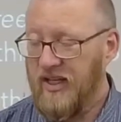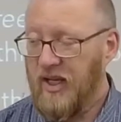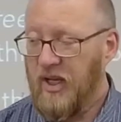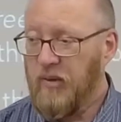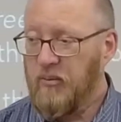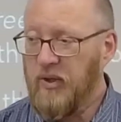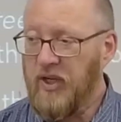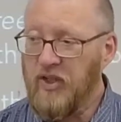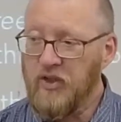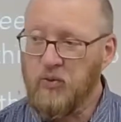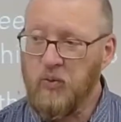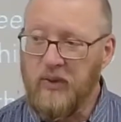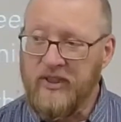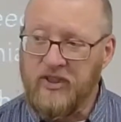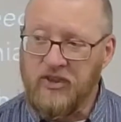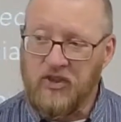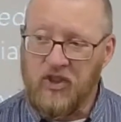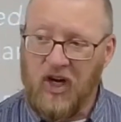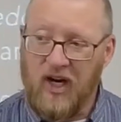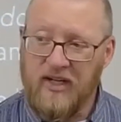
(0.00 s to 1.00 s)
because we
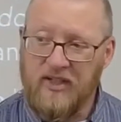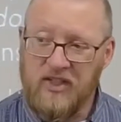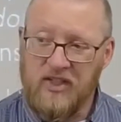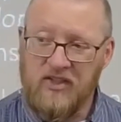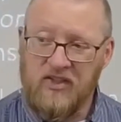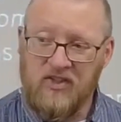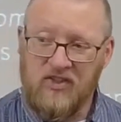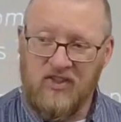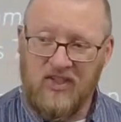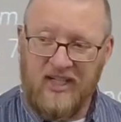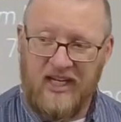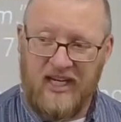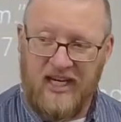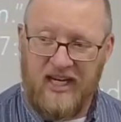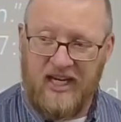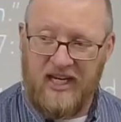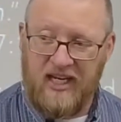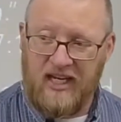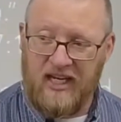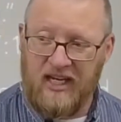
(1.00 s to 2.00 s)
start to
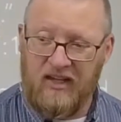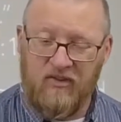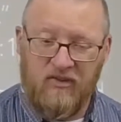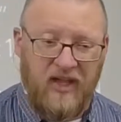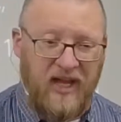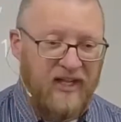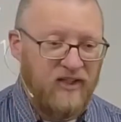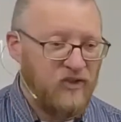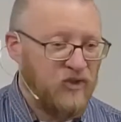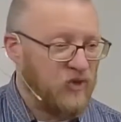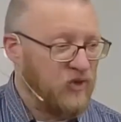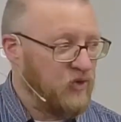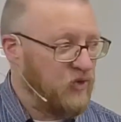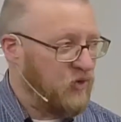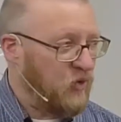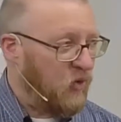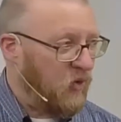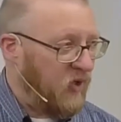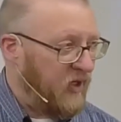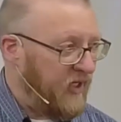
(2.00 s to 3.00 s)
see in that
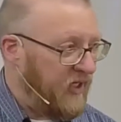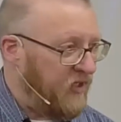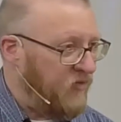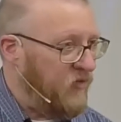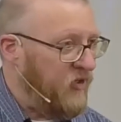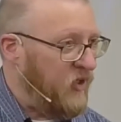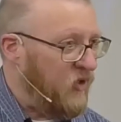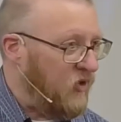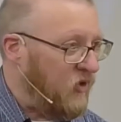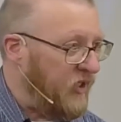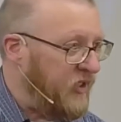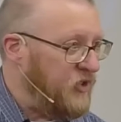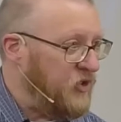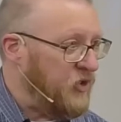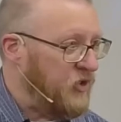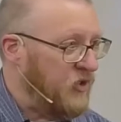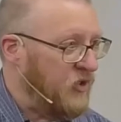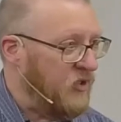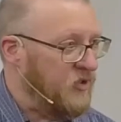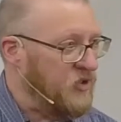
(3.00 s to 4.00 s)
story of the early
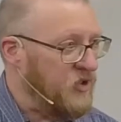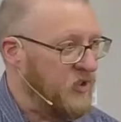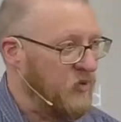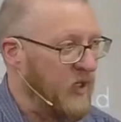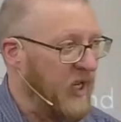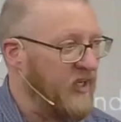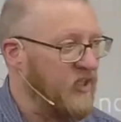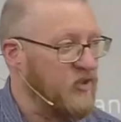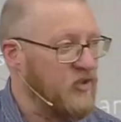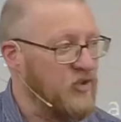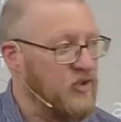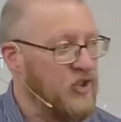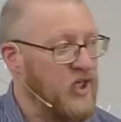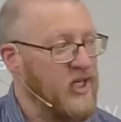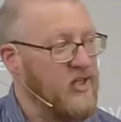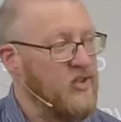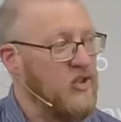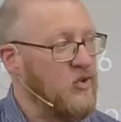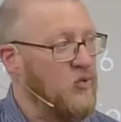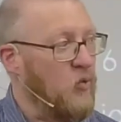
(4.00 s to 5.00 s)
church and as
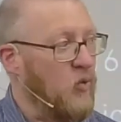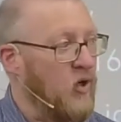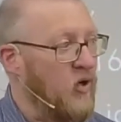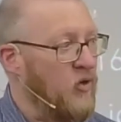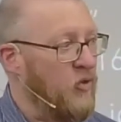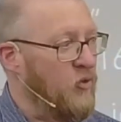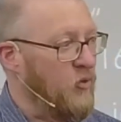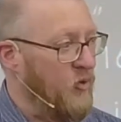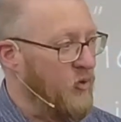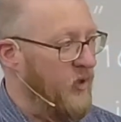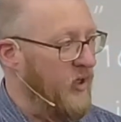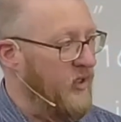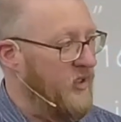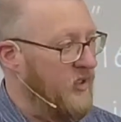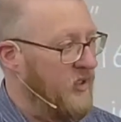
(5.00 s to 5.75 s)
Jesus worked through it,